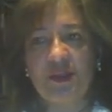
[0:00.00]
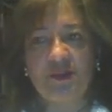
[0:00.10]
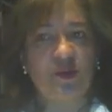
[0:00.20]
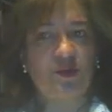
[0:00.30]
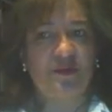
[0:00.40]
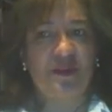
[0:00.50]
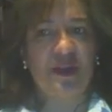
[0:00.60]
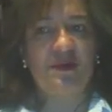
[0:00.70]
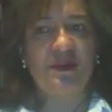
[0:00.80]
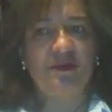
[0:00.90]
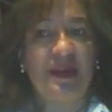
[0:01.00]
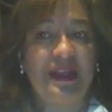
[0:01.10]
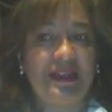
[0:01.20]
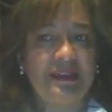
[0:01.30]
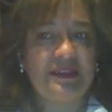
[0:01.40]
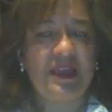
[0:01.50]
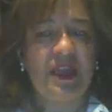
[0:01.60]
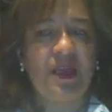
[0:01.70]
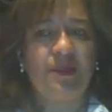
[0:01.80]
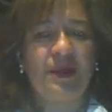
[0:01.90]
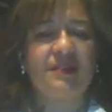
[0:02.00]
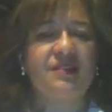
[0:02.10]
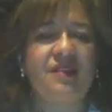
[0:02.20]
Some of them are valid, but